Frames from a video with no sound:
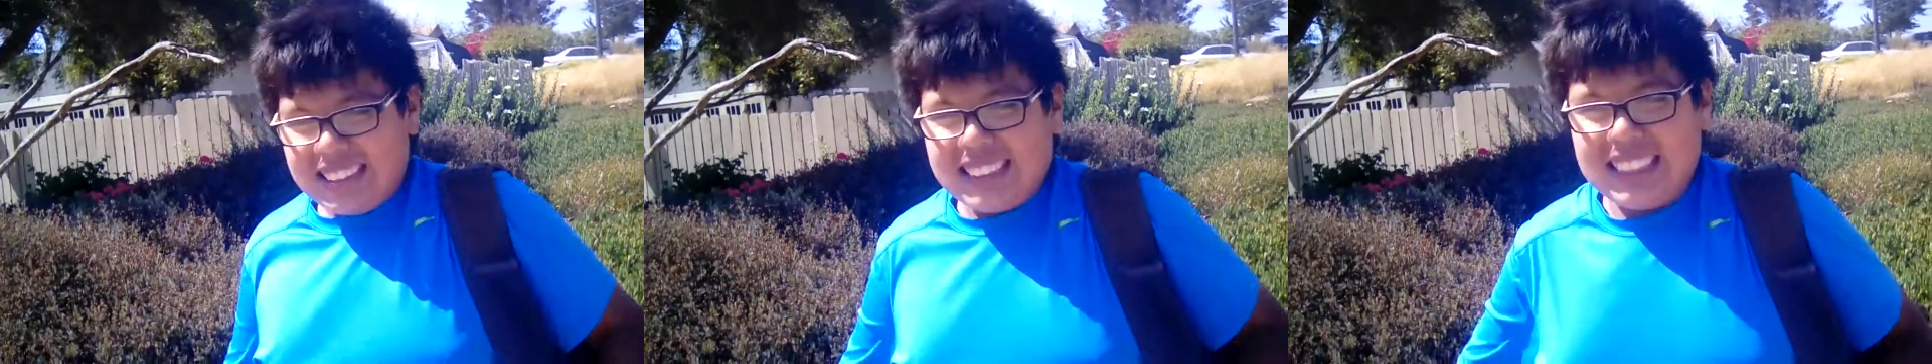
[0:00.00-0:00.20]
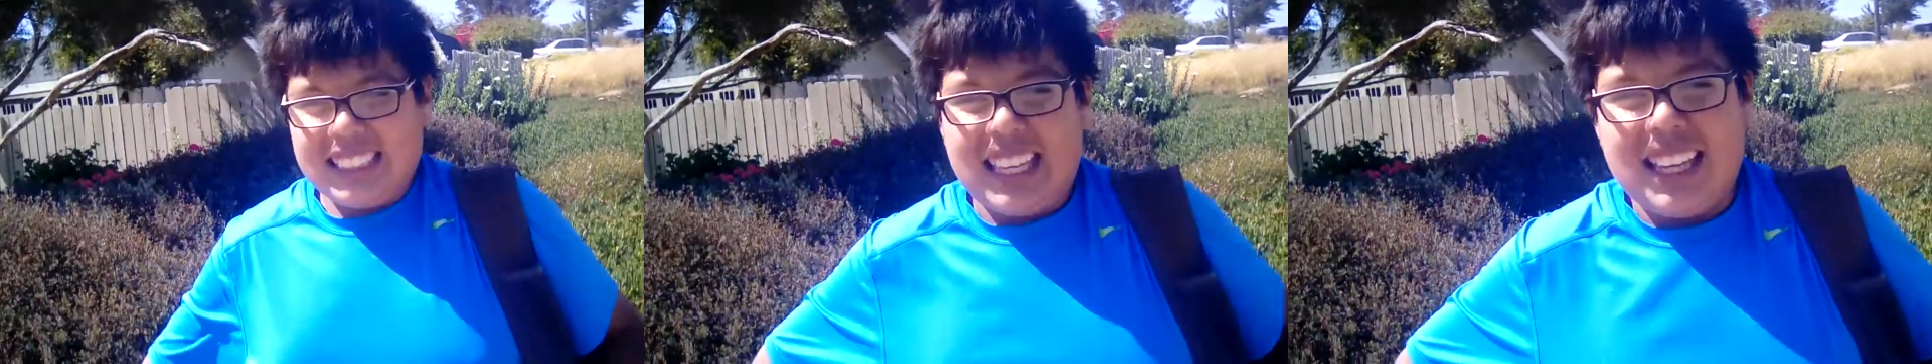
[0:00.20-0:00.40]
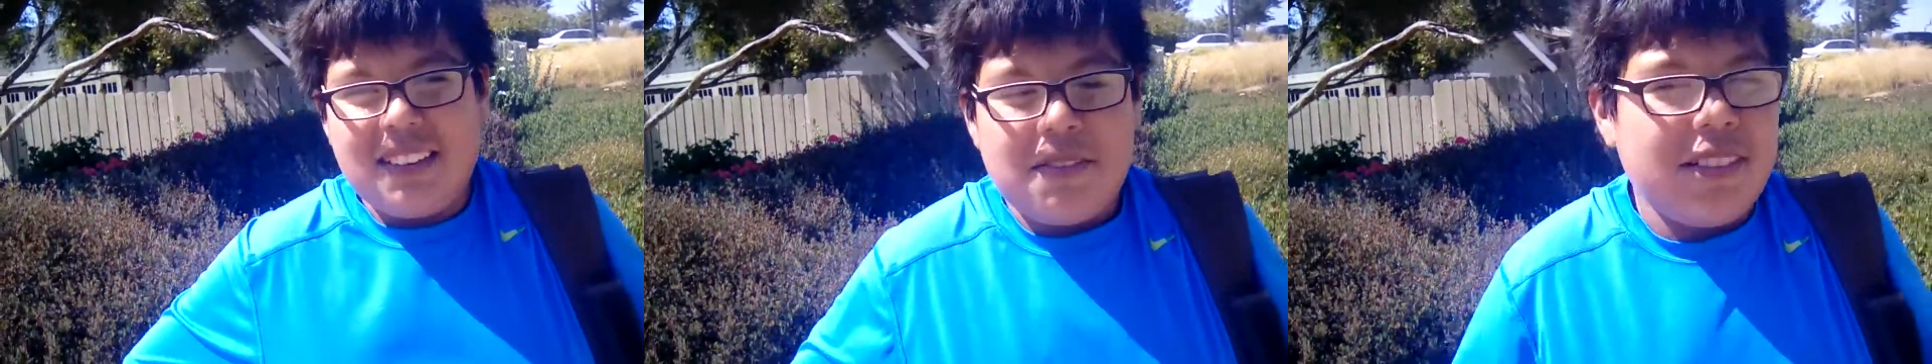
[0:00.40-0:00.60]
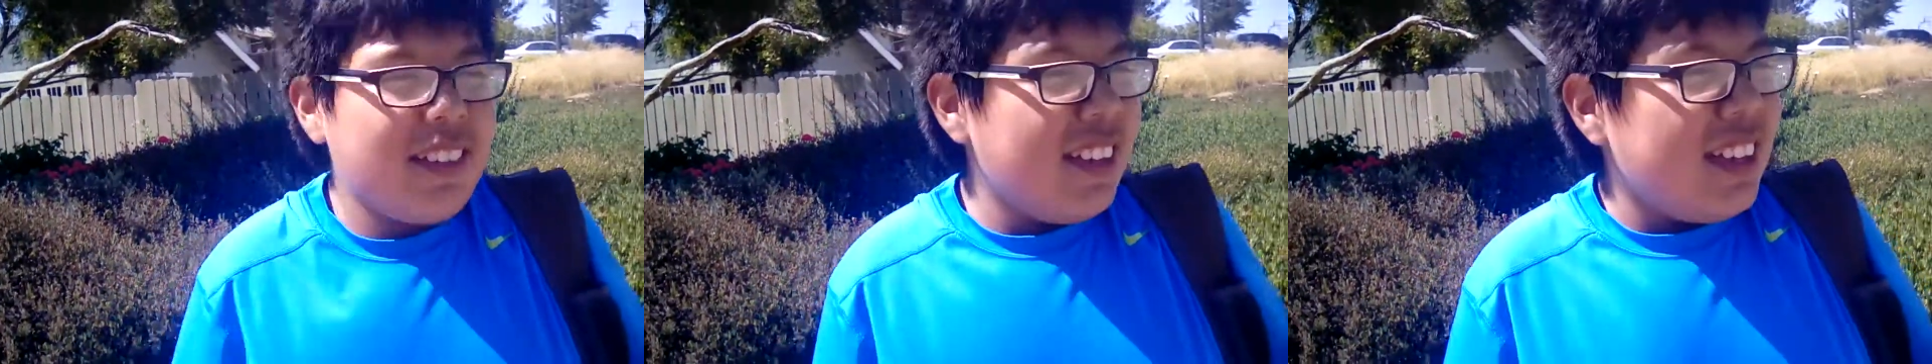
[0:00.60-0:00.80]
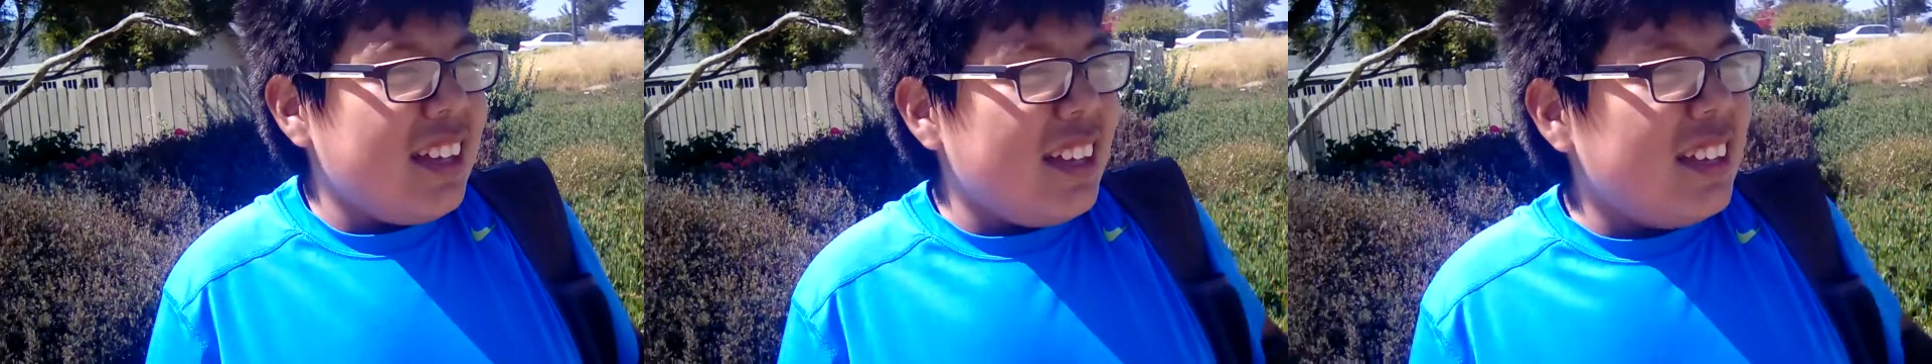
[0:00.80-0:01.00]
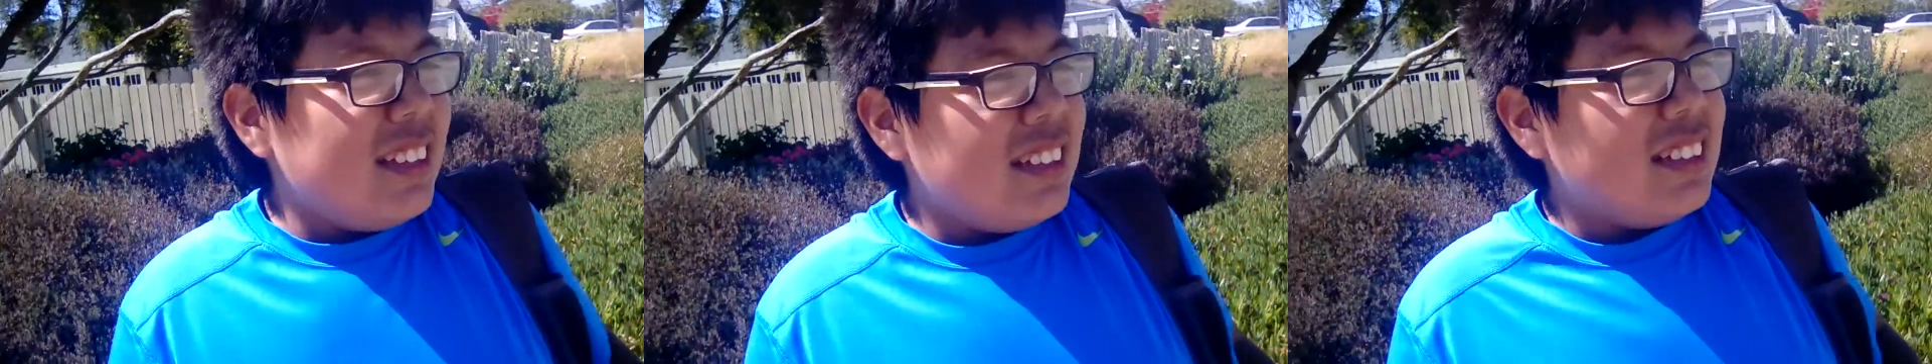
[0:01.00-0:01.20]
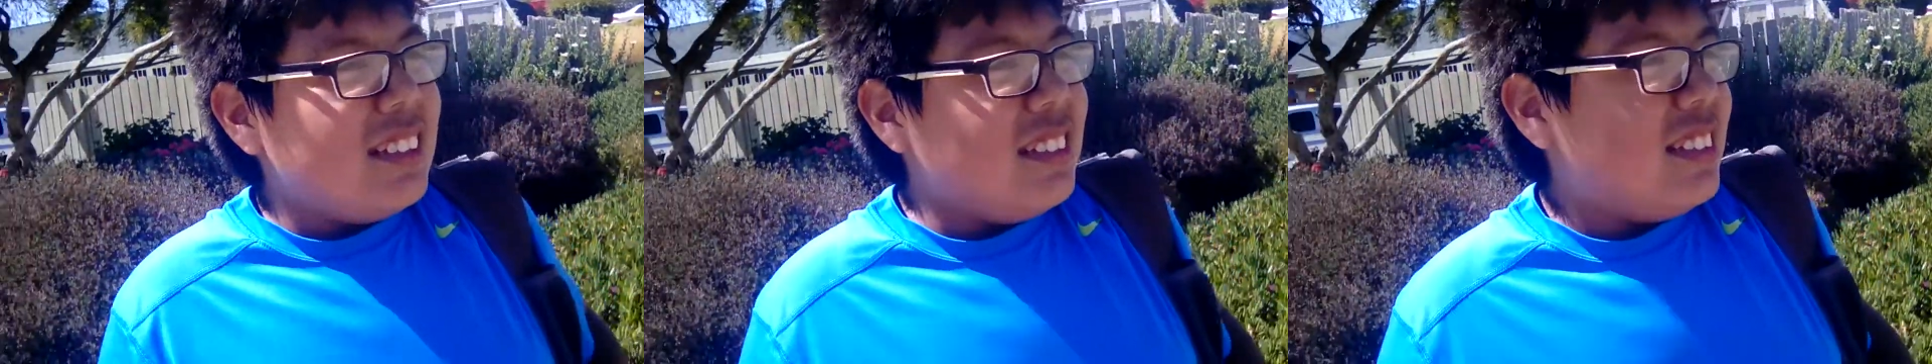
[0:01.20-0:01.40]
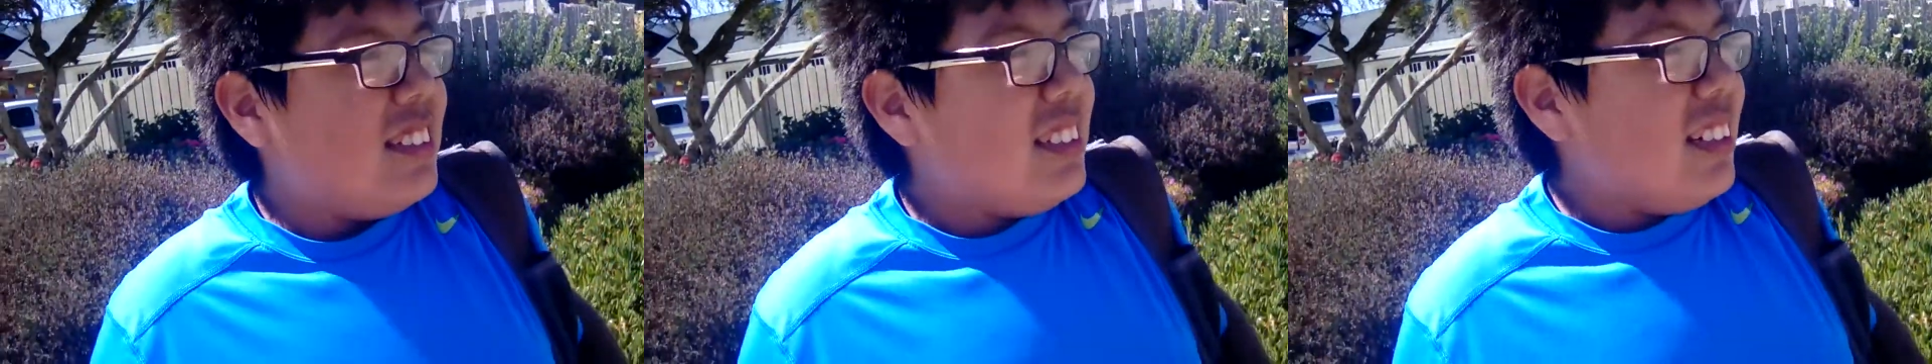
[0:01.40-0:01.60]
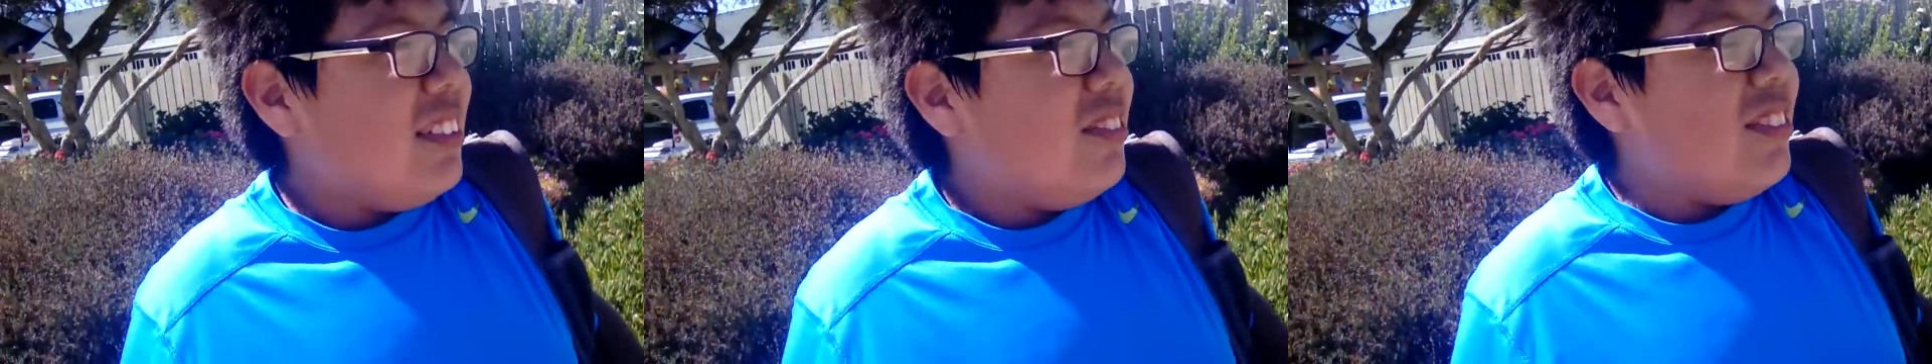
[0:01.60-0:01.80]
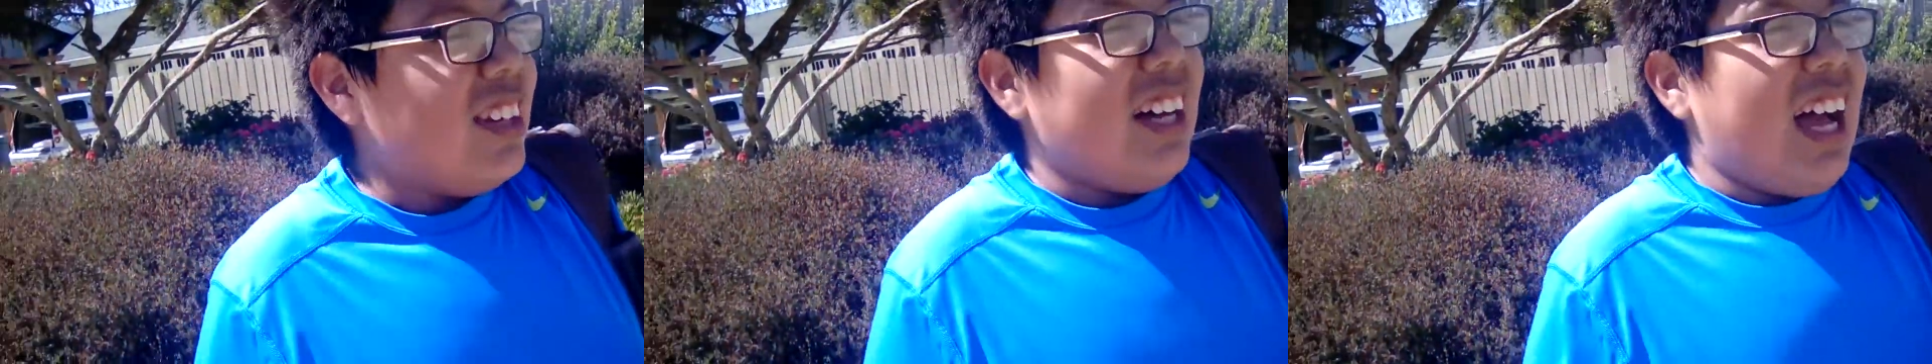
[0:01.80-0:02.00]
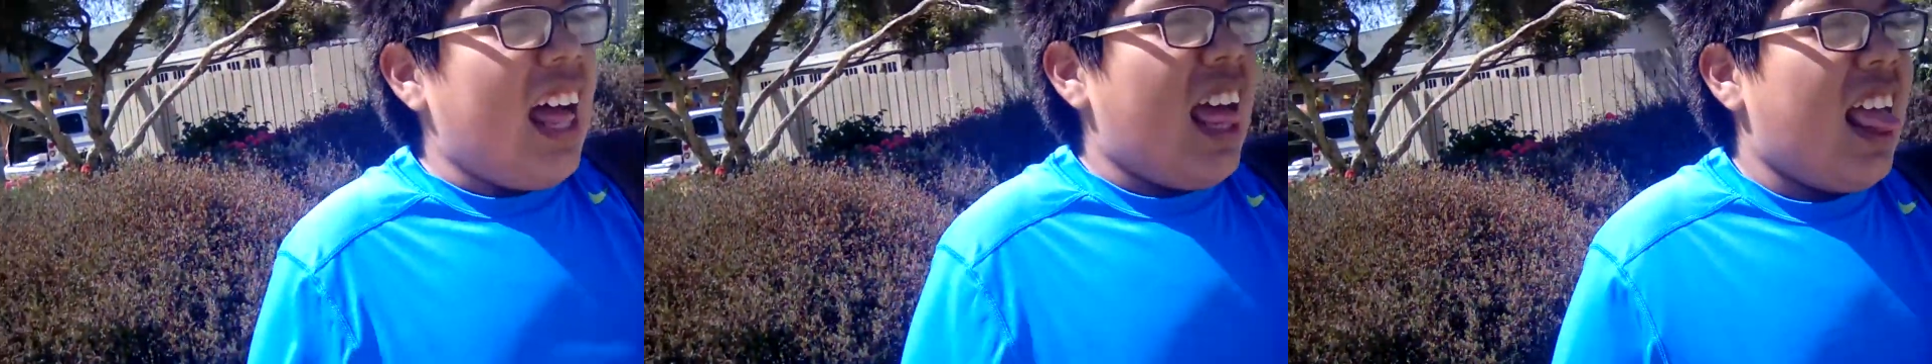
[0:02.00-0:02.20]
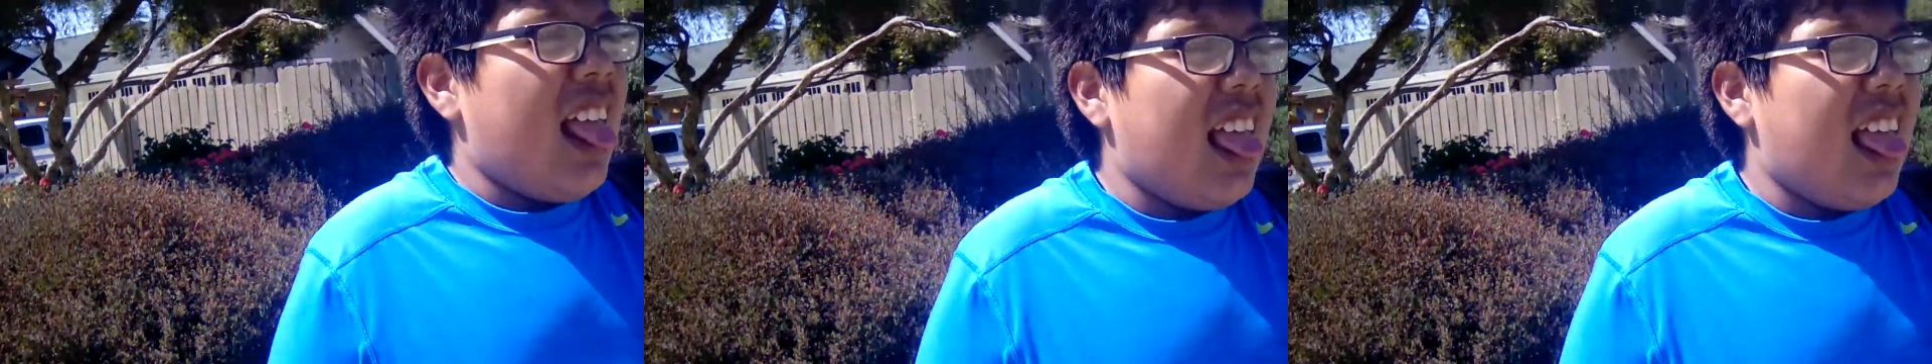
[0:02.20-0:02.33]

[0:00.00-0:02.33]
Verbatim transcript: went to get some uh,